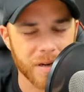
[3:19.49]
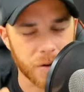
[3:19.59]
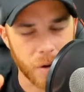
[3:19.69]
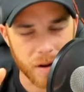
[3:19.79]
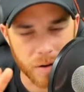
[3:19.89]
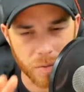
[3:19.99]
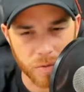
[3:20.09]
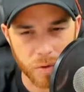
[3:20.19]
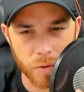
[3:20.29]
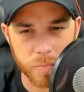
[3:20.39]
you know, and you
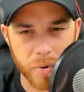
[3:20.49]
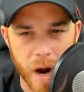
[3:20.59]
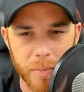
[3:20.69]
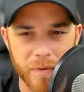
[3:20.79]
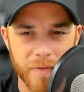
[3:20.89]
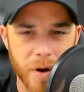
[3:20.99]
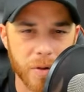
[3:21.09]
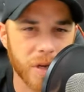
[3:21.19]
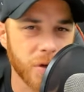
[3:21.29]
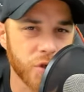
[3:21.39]
do proper
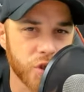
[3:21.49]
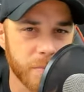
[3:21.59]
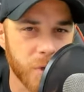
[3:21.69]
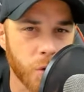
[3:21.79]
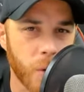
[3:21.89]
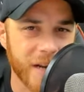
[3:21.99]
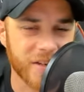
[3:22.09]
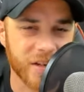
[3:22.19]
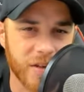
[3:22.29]
funneling, you should be quite